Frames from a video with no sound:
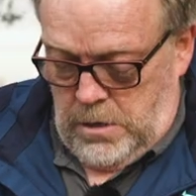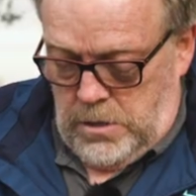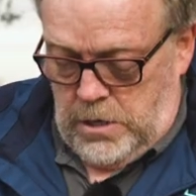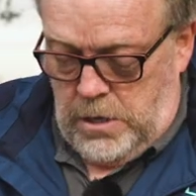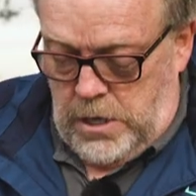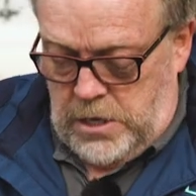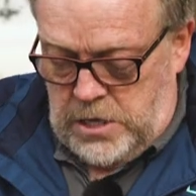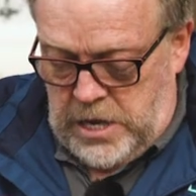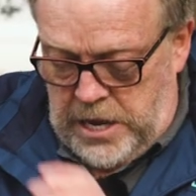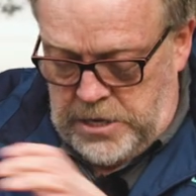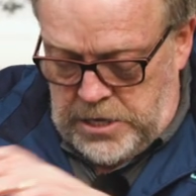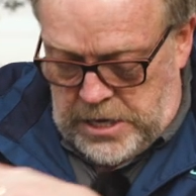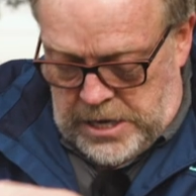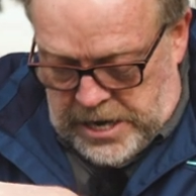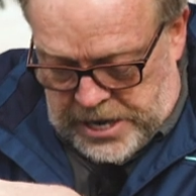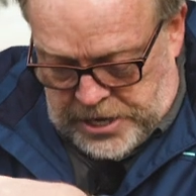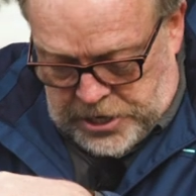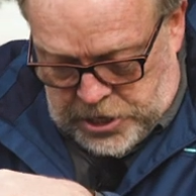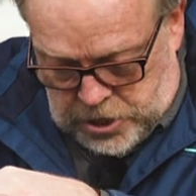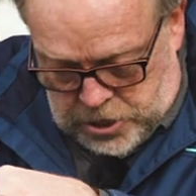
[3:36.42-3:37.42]
So this has a
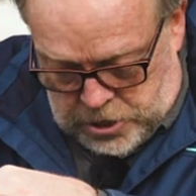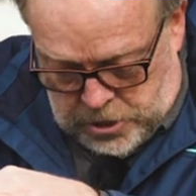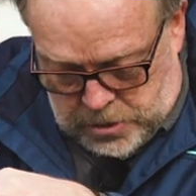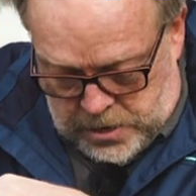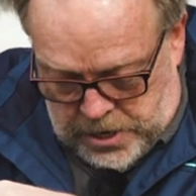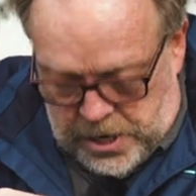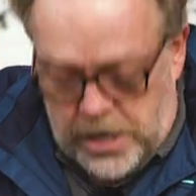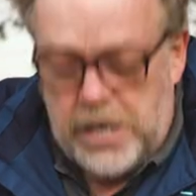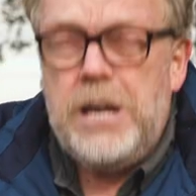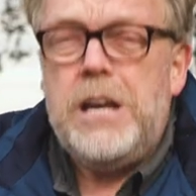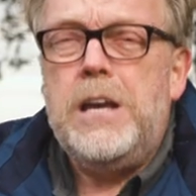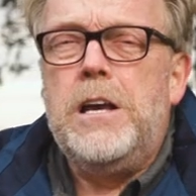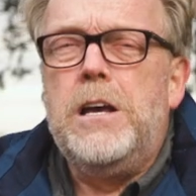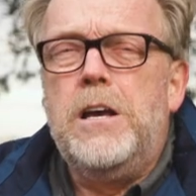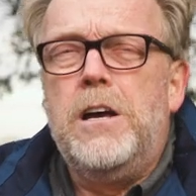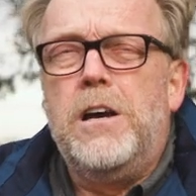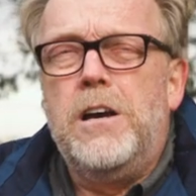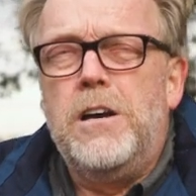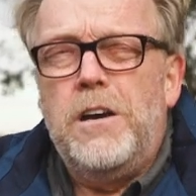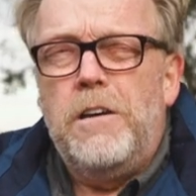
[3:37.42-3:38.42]
nice sturdy
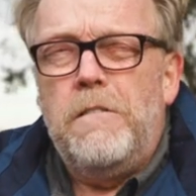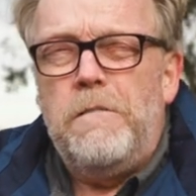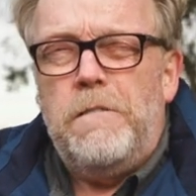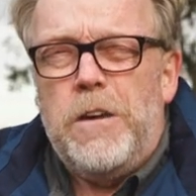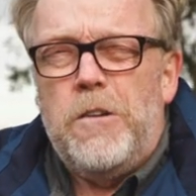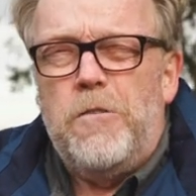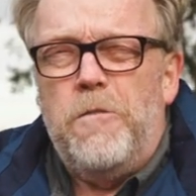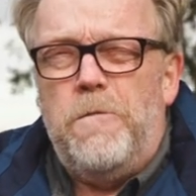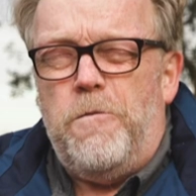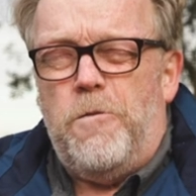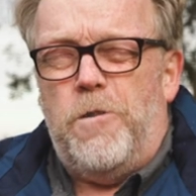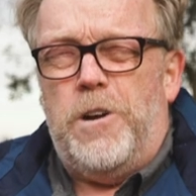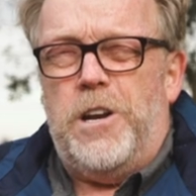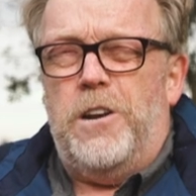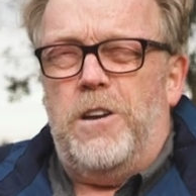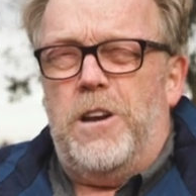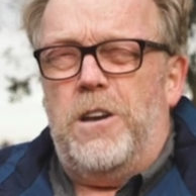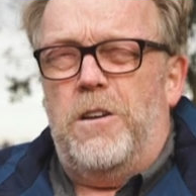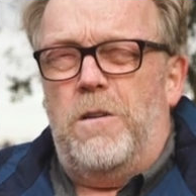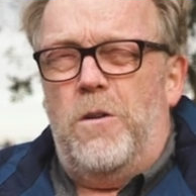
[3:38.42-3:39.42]
feel for it.
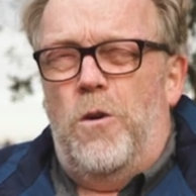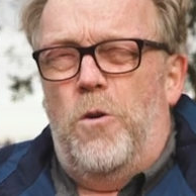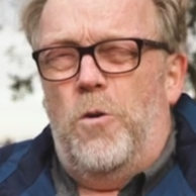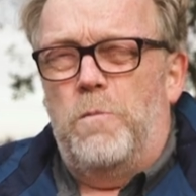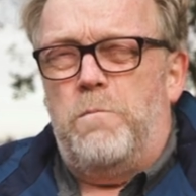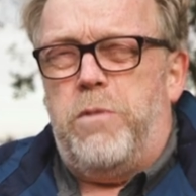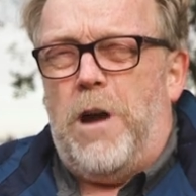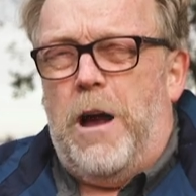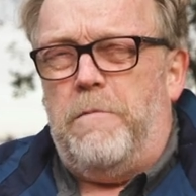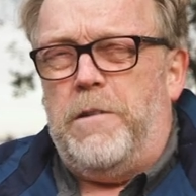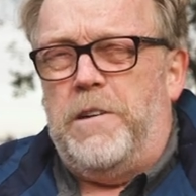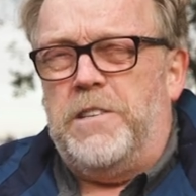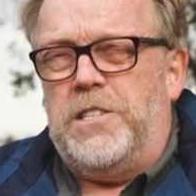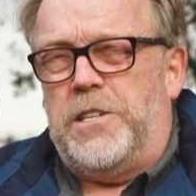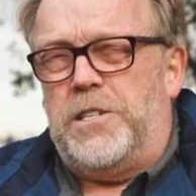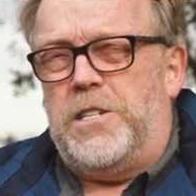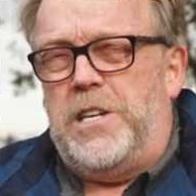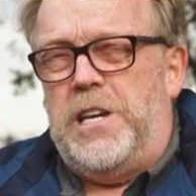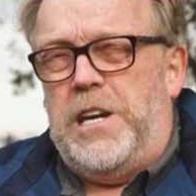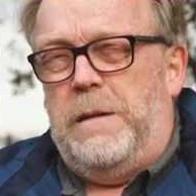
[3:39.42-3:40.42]
It can hold probably
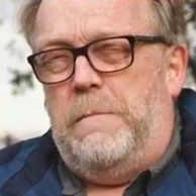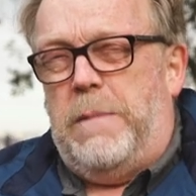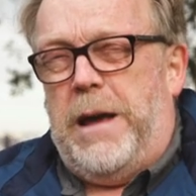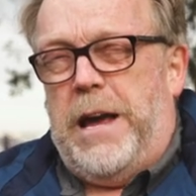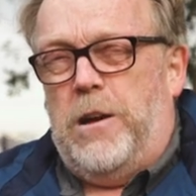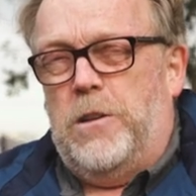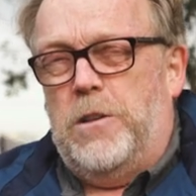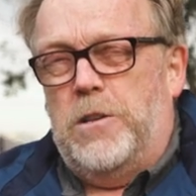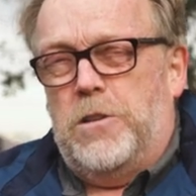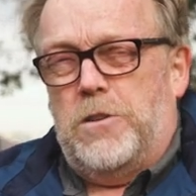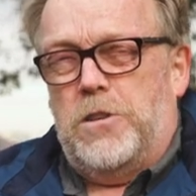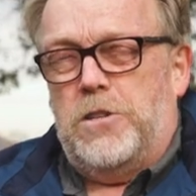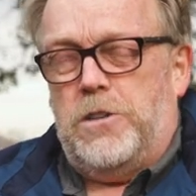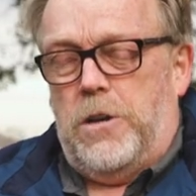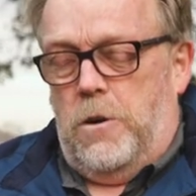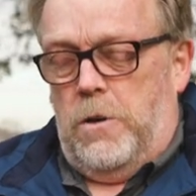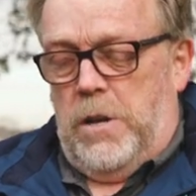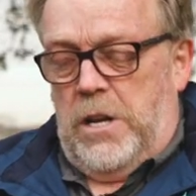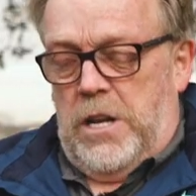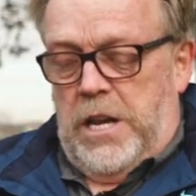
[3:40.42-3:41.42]
16 pounds or so at